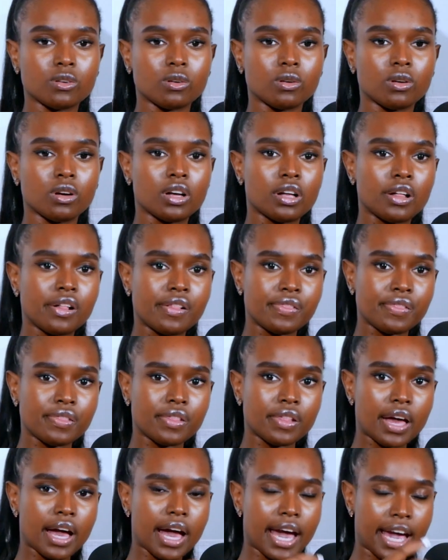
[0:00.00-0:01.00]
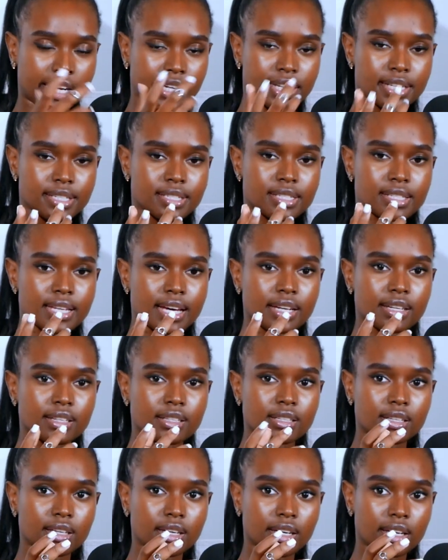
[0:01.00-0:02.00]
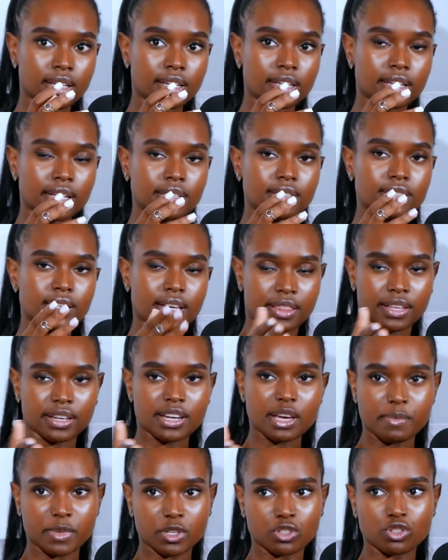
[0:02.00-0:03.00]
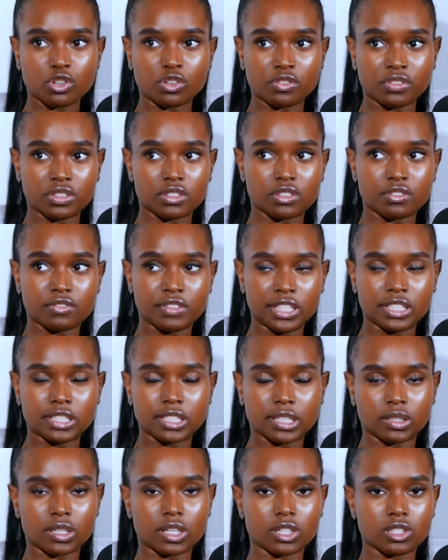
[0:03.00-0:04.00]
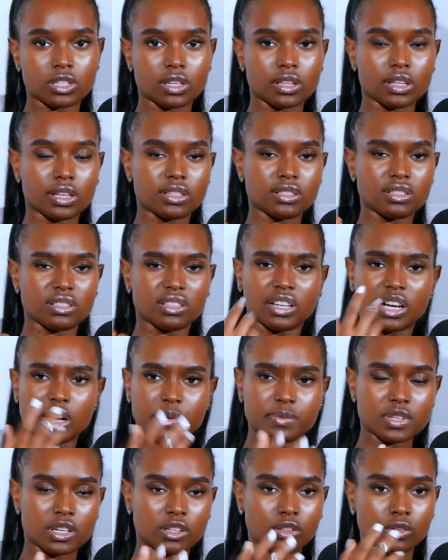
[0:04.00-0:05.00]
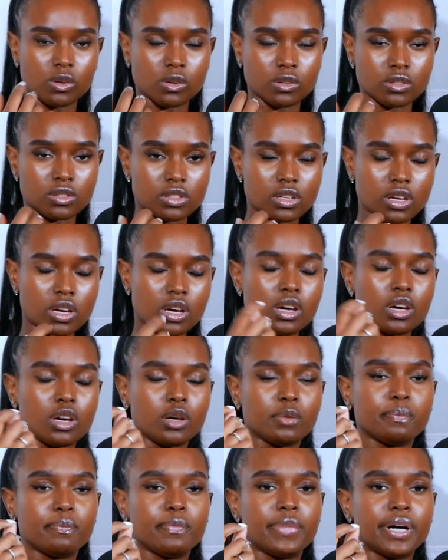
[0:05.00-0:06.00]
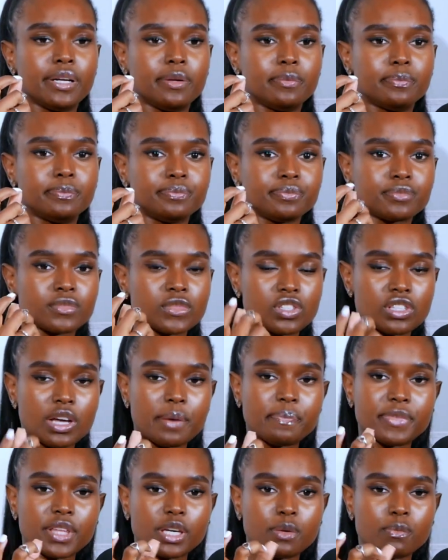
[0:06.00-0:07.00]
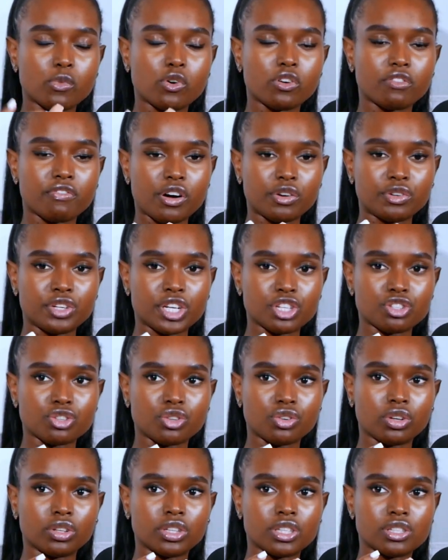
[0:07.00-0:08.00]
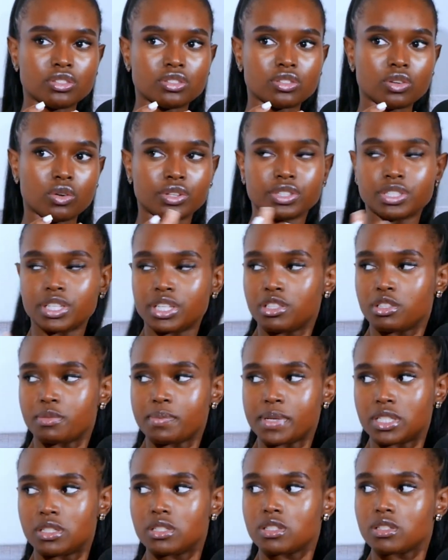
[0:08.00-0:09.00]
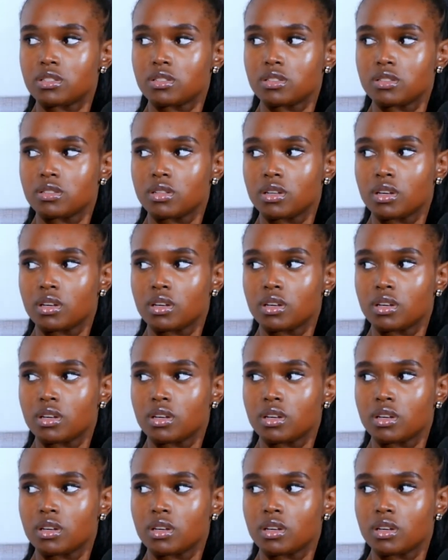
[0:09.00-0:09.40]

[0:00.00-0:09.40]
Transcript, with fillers: So I understand in that other dimension of its fleeting nature that it comes and goes. But something more foundational is contentment.